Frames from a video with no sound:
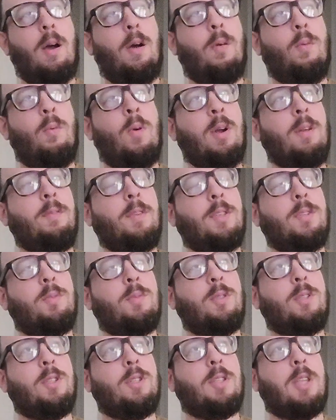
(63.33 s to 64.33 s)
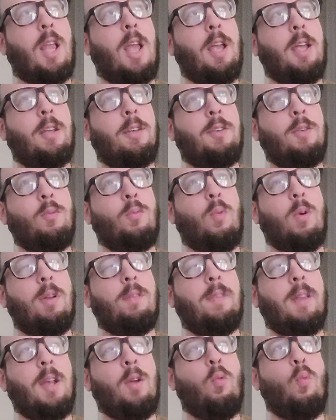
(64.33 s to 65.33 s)
One of us was just like, dude, what
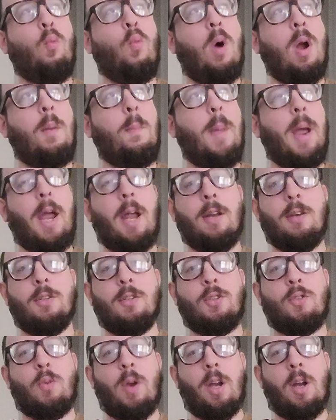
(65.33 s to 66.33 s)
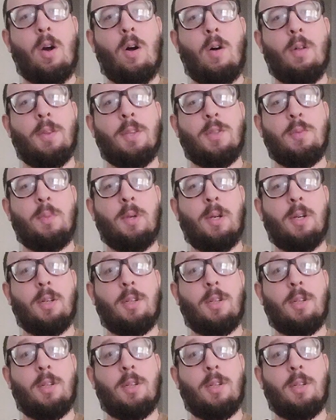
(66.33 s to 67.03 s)
if like one man just drank all this beer?